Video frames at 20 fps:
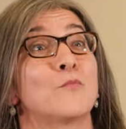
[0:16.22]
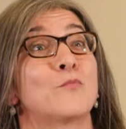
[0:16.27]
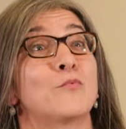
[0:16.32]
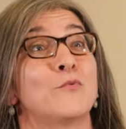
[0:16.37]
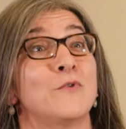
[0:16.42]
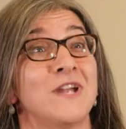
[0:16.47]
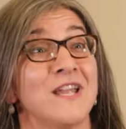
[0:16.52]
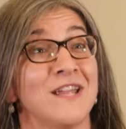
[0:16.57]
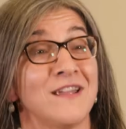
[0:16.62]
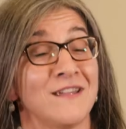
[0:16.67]

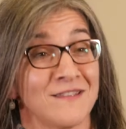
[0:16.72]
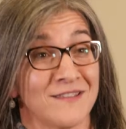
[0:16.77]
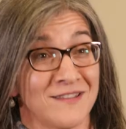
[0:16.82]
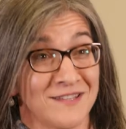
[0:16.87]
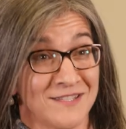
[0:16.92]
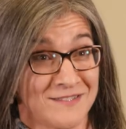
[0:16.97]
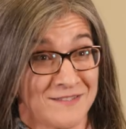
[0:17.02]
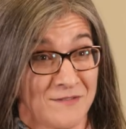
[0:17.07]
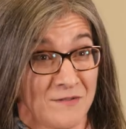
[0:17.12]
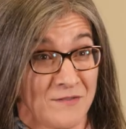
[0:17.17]
bring
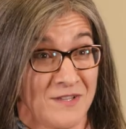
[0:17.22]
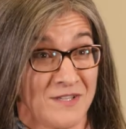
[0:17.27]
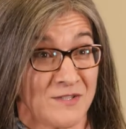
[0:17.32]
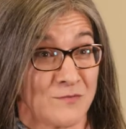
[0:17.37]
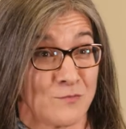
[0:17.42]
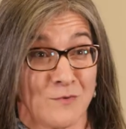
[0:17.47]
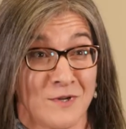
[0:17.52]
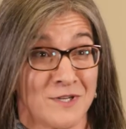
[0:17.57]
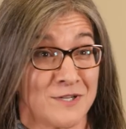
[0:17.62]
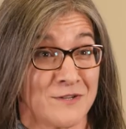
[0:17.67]
this,
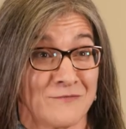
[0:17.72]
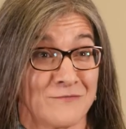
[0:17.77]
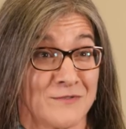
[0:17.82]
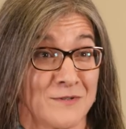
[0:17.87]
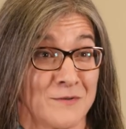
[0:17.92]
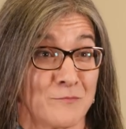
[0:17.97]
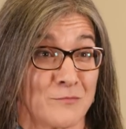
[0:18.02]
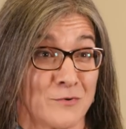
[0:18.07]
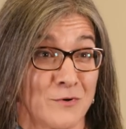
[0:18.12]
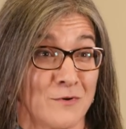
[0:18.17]
this
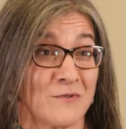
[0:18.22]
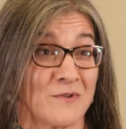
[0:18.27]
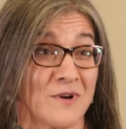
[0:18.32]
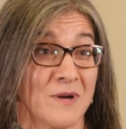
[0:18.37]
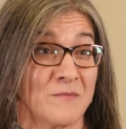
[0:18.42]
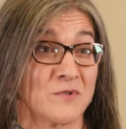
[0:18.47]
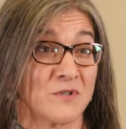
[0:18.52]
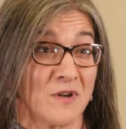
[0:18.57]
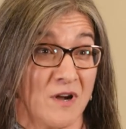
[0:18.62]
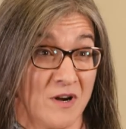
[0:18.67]
wonderful
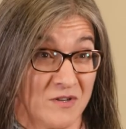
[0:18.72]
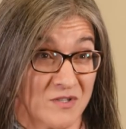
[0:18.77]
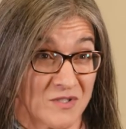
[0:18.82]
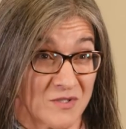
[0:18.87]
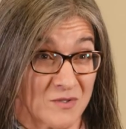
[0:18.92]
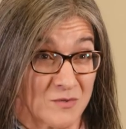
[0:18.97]
program to our